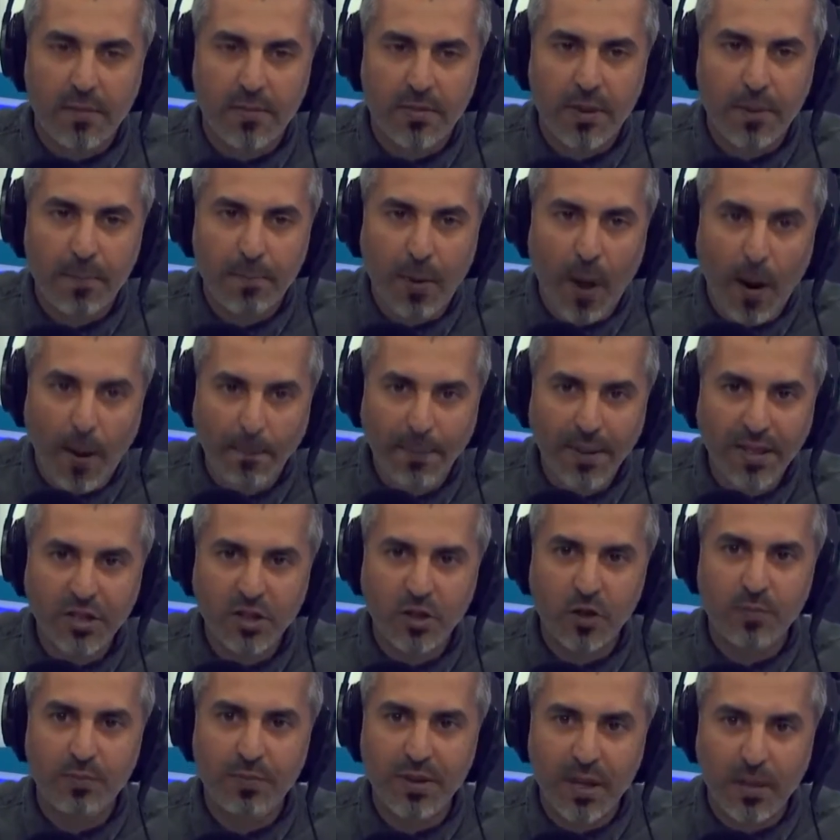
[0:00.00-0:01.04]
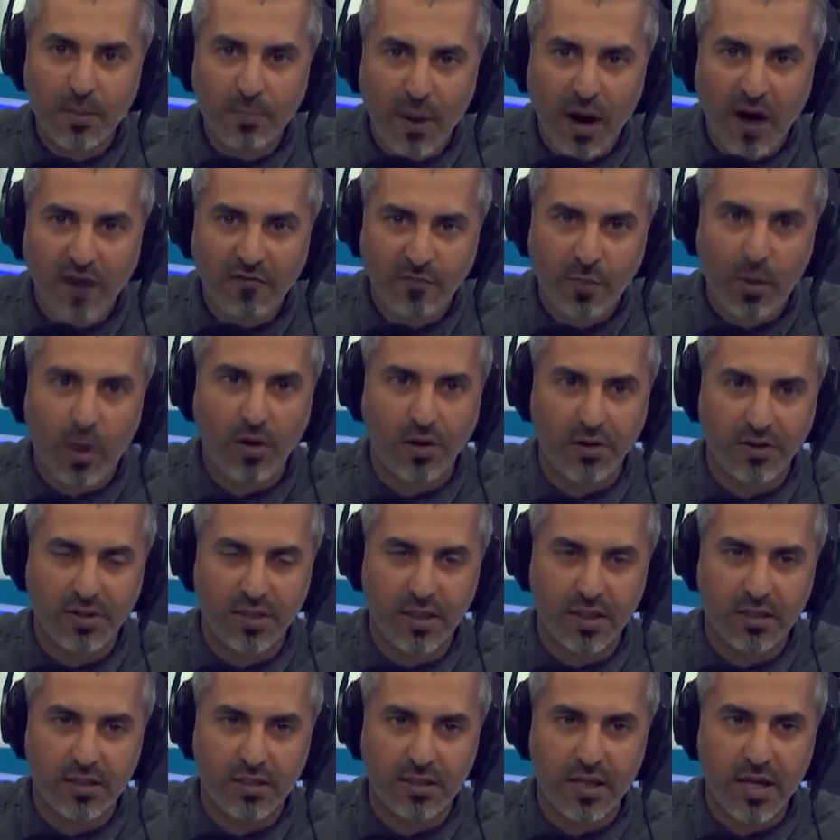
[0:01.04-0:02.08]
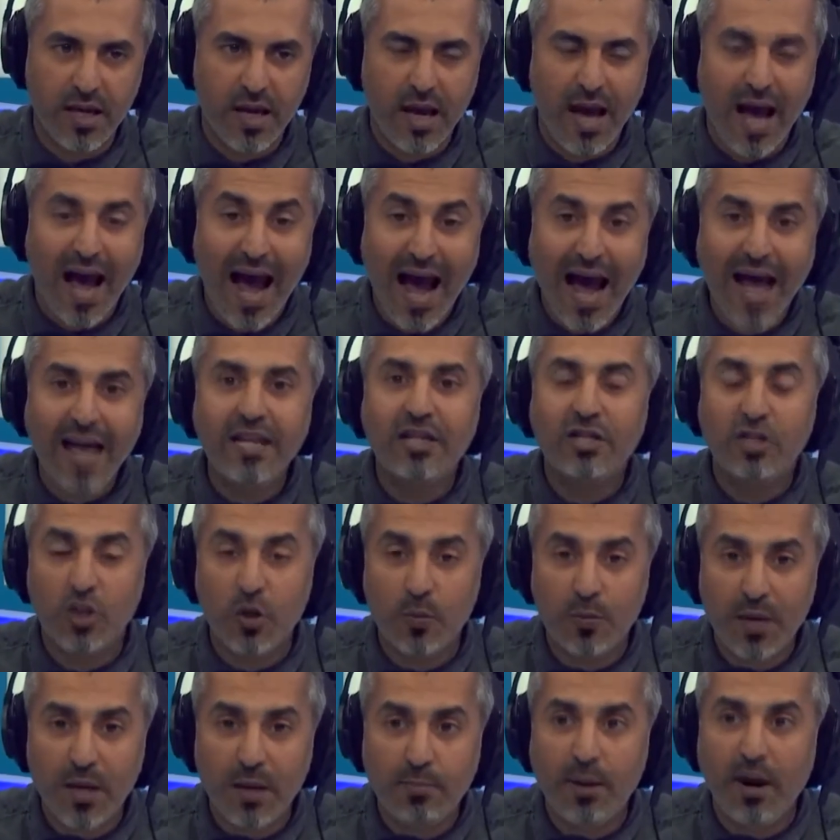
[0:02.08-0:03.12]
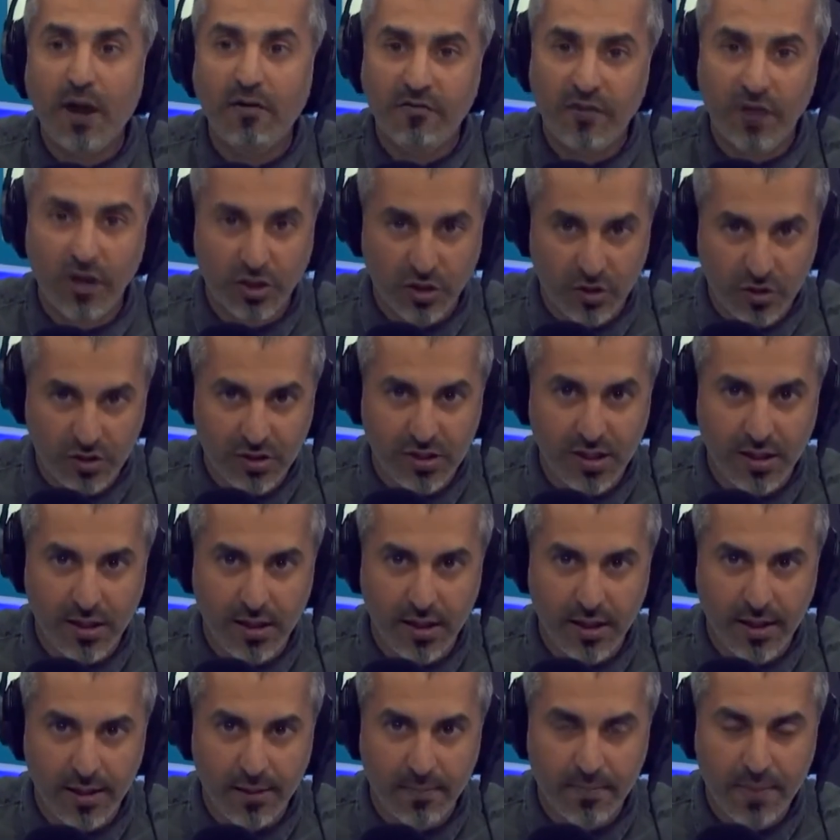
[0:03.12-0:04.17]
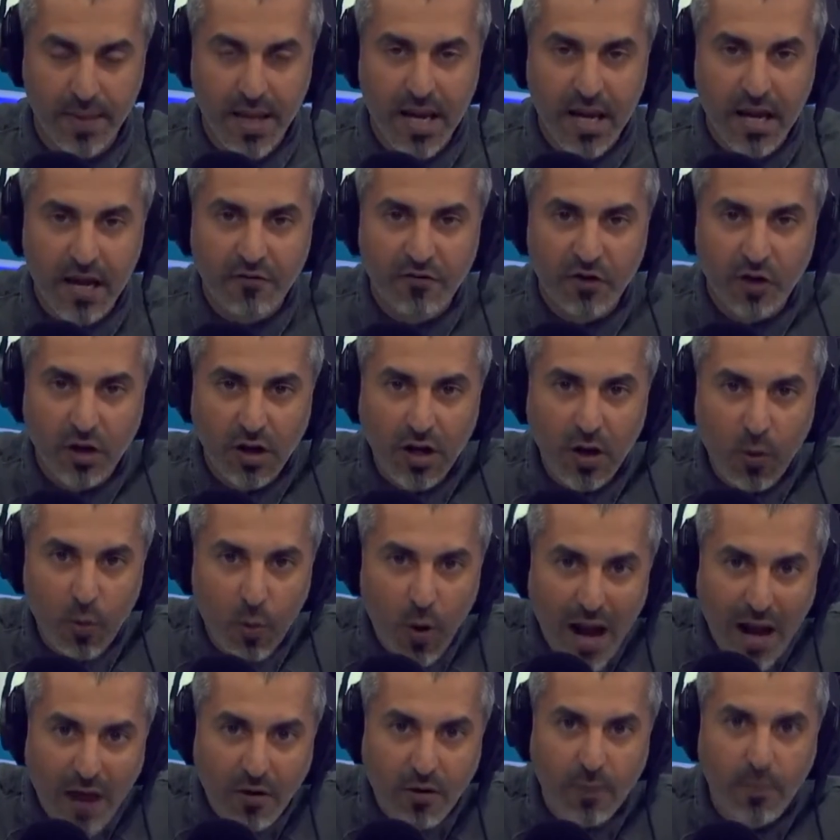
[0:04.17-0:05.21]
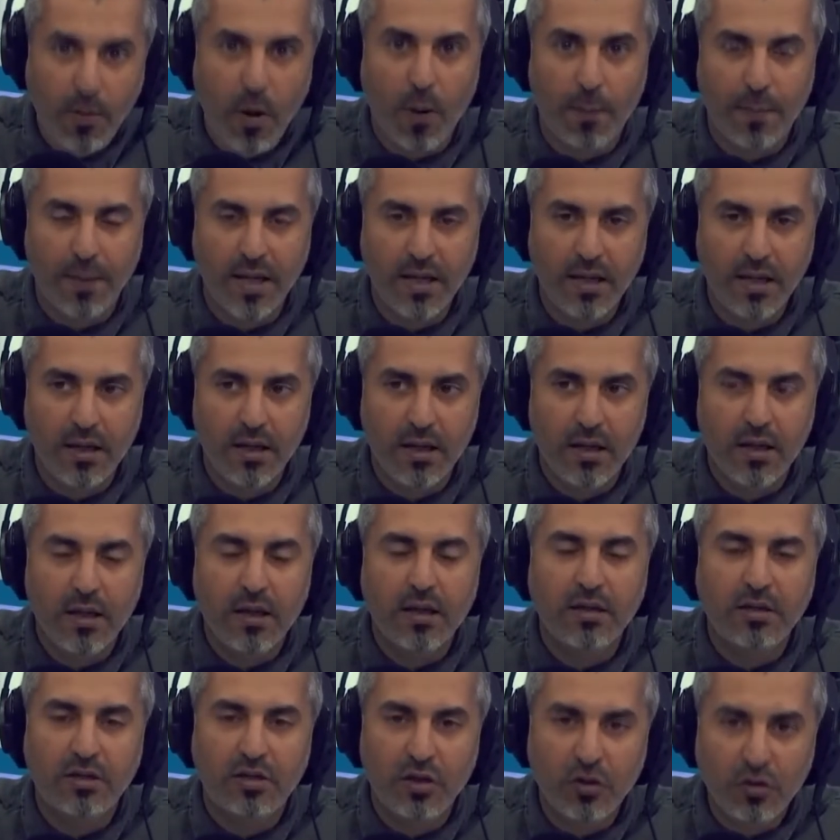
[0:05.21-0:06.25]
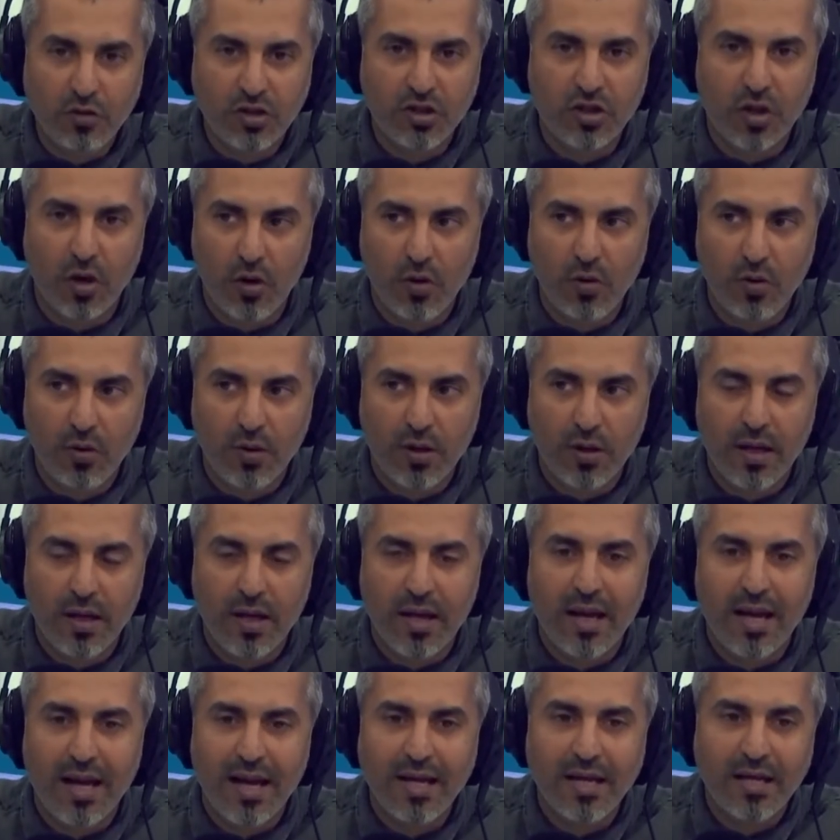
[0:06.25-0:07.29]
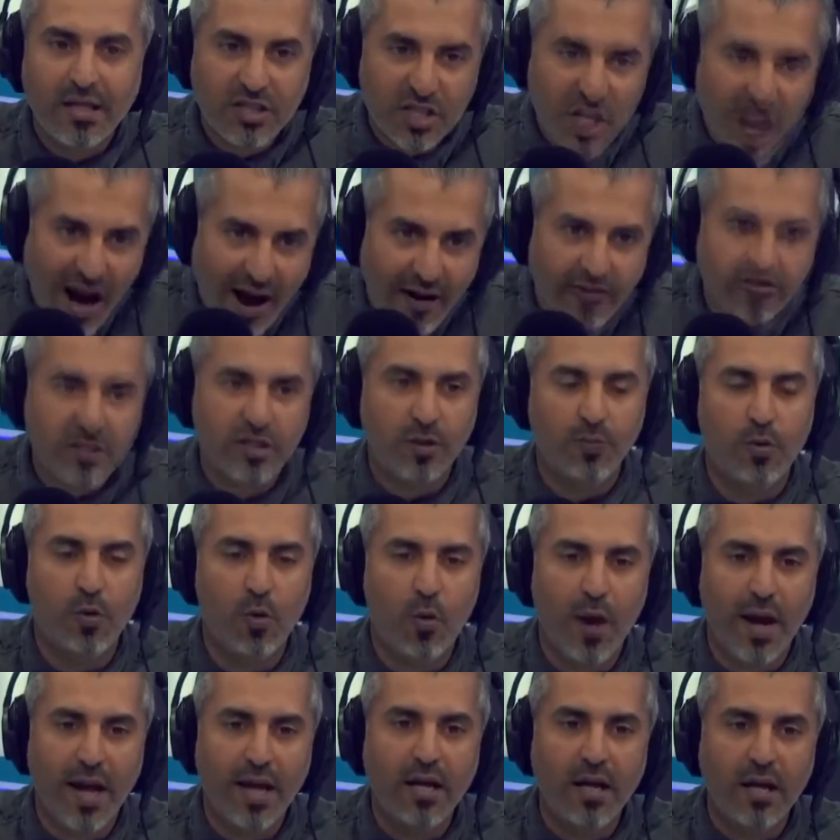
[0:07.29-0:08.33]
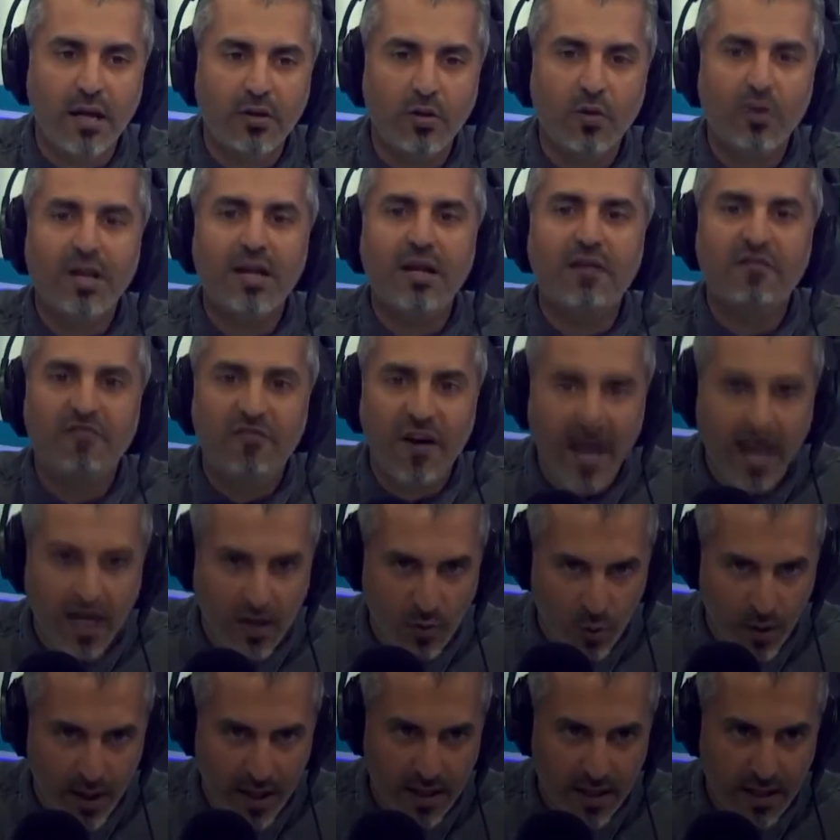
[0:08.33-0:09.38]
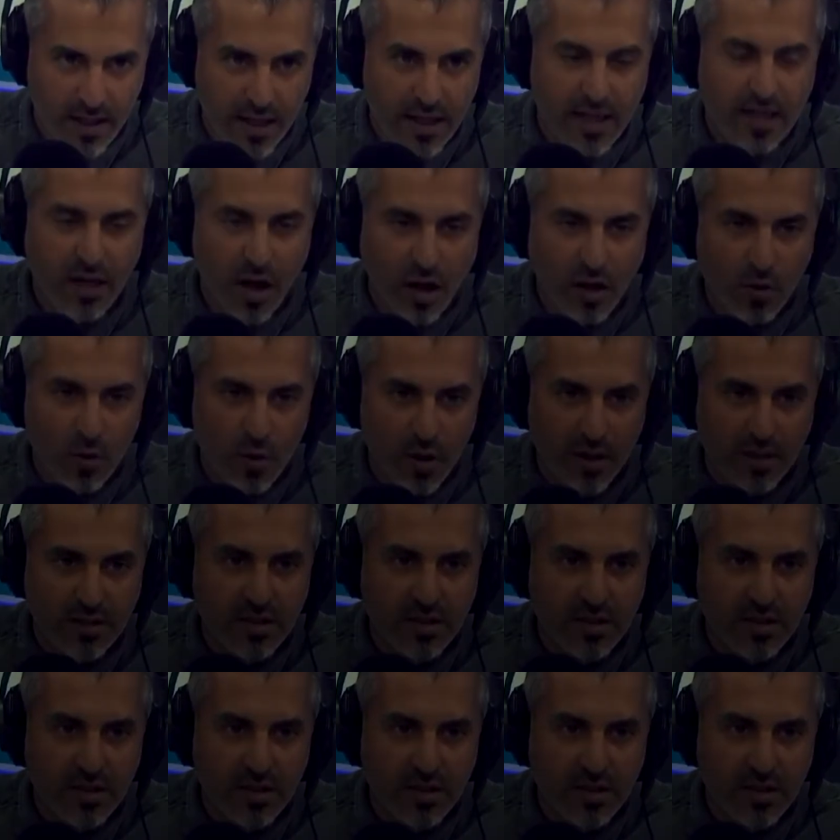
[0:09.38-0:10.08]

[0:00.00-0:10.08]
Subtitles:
The poppy should be above politics, and it should be above virtue signalling. If you're going to wear a poppy, do so in a charitable way, not in a vain way. In other words,